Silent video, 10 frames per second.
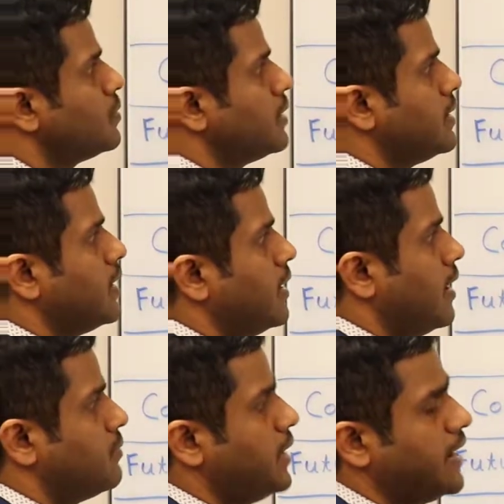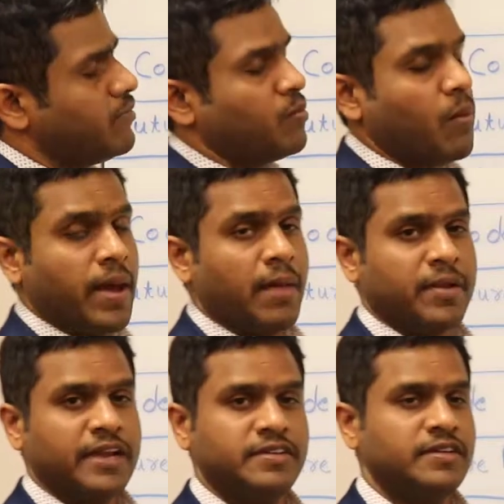to native mobile
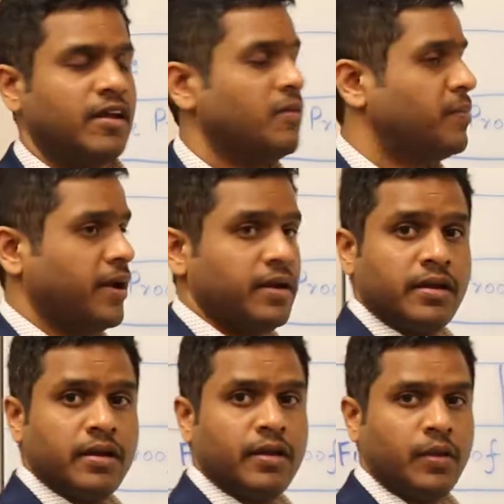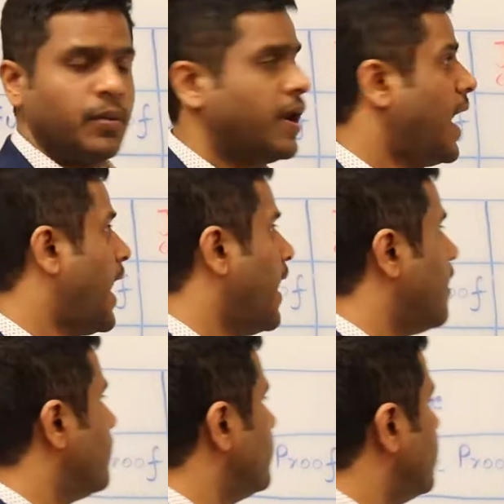application development, you would
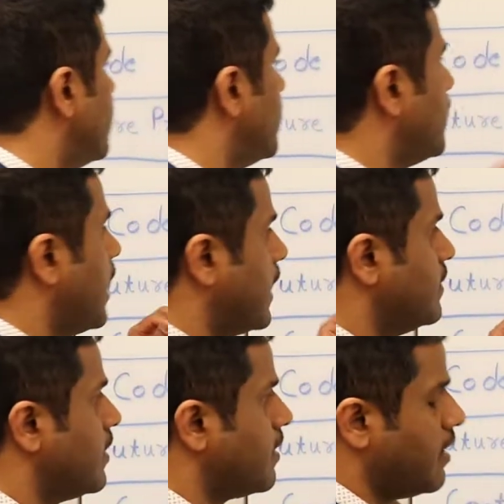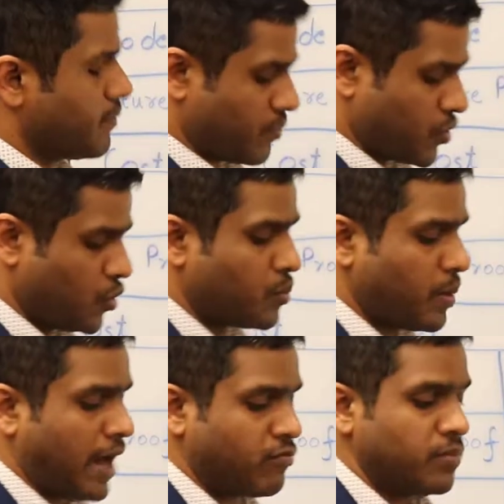have either two
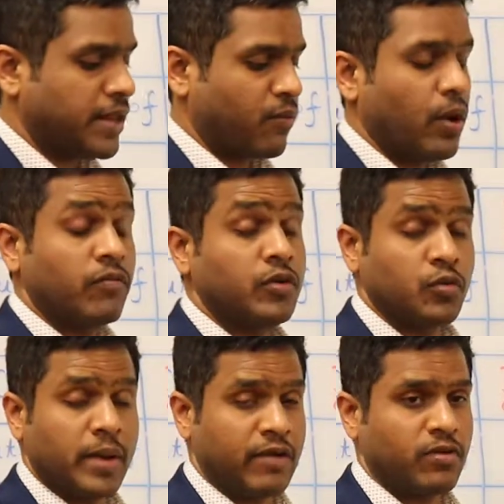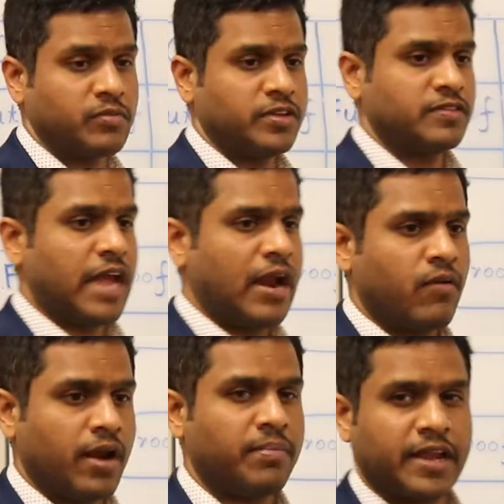platforms, like one of the two platforms, which is
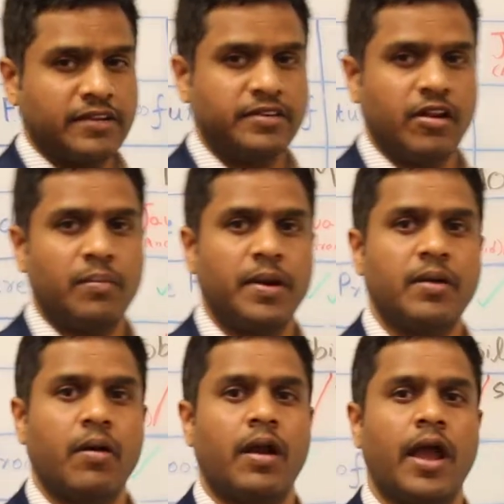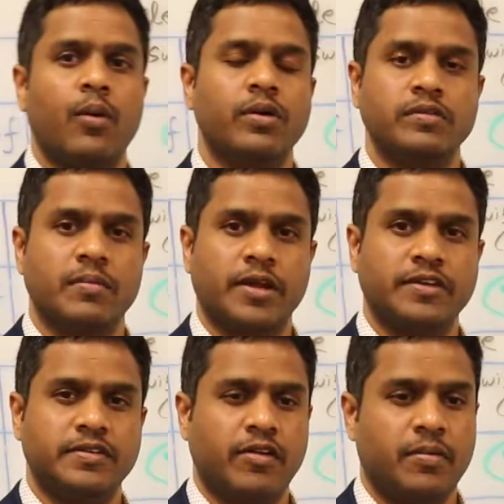Android application development or iOS
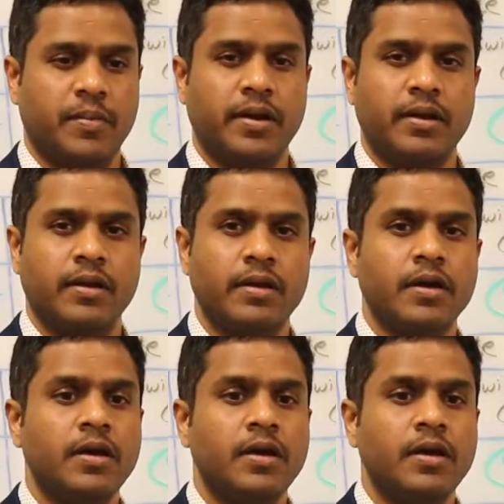application development.